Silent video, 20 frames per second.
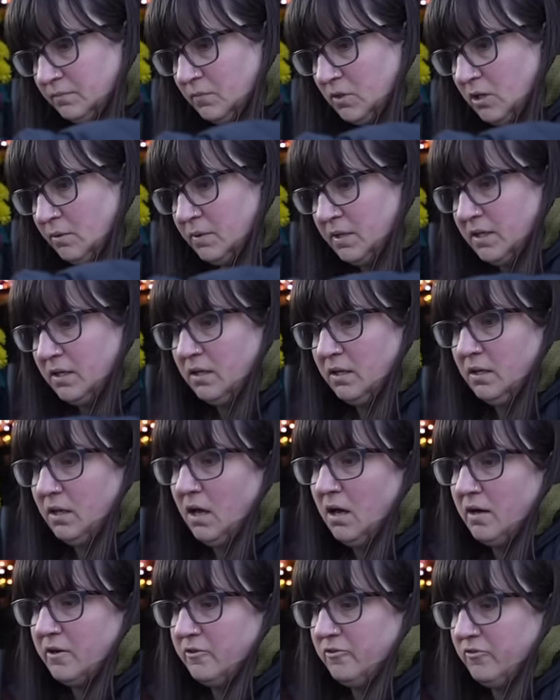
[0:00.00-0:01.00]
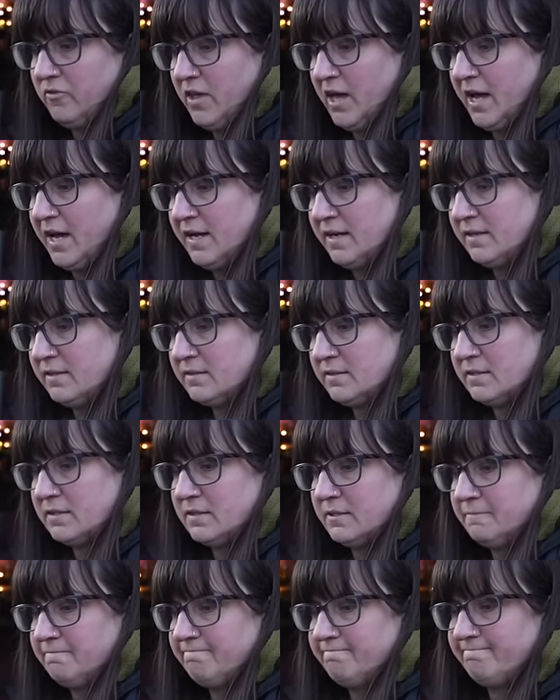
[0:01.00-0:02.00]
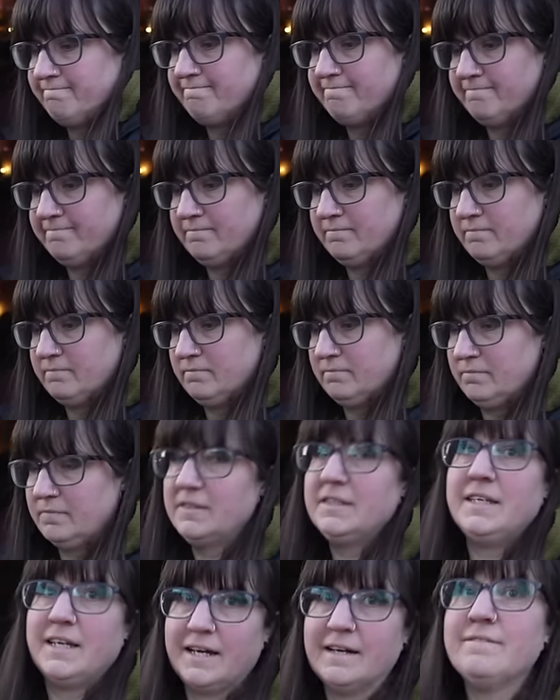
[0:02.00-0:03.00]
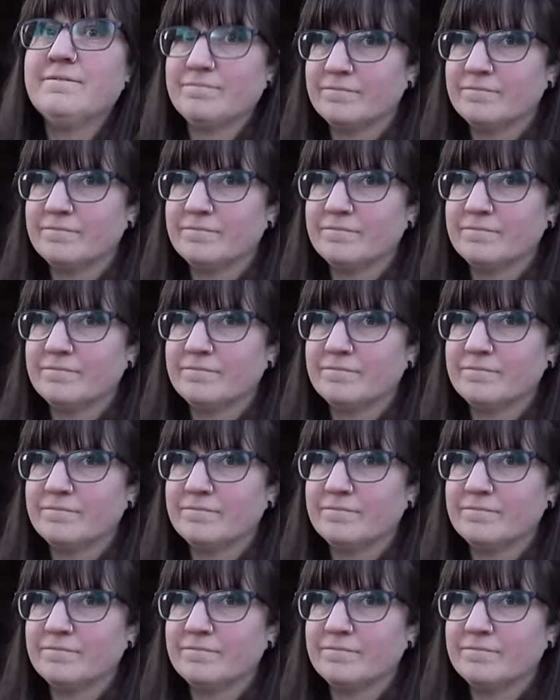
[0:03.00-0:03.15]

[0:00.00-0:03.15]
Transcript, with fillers: Probably a lot of that. Yeah,